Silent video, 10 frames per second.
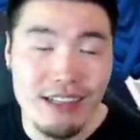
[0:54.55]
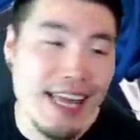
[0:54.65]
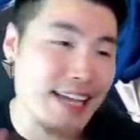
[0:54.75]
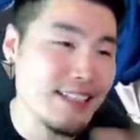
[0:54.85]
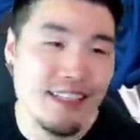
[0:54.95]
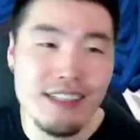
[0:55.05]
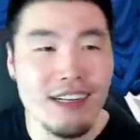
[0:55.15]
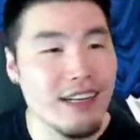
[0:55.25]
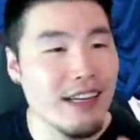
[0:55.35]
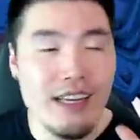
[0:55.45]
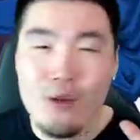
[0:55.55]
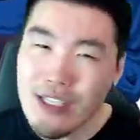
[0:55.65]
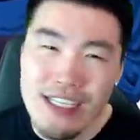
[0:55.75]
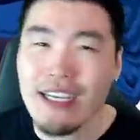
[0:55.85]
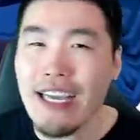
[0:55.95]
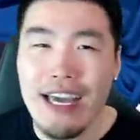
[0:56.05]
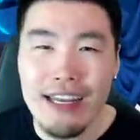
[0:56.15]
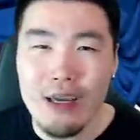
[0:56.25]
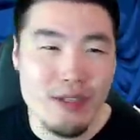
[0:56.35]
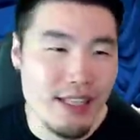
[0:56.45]
Last year, we didn't get
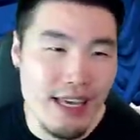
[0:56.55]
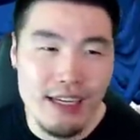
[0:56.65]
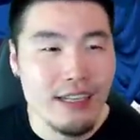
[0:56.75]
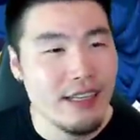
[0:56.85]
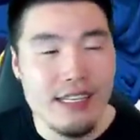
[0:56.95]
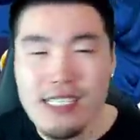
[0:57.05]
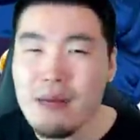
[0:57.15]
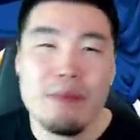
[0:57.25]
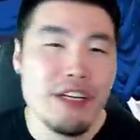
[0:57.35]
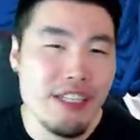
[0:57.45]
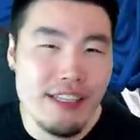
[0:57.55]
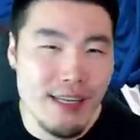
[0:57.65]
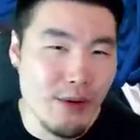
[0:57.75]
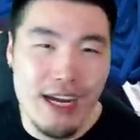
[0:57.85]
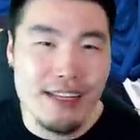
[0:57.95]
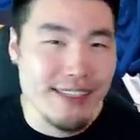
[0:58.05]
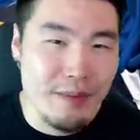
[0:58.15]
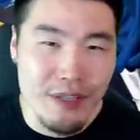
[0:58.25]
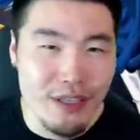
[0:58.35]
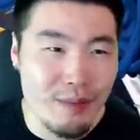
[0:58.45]
it. It was like some missions that were kind of
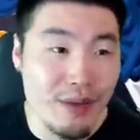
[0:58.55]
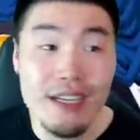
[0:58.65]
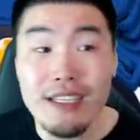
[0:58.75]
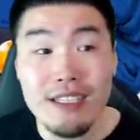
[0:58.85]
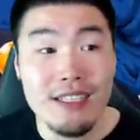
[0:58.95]
similar, but